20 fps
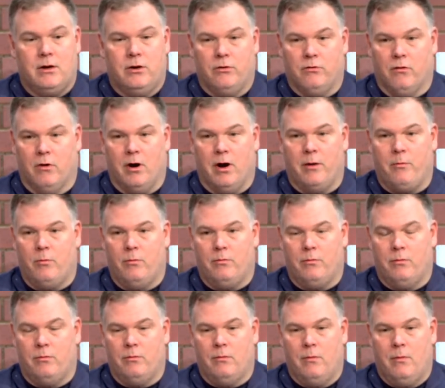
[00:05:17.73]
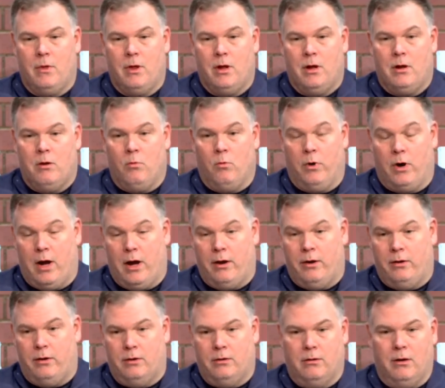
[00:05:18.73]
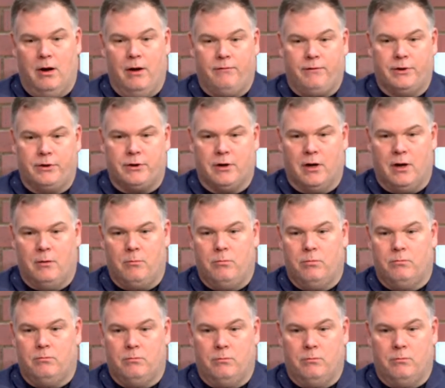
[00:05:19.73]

Crime, when I left the job,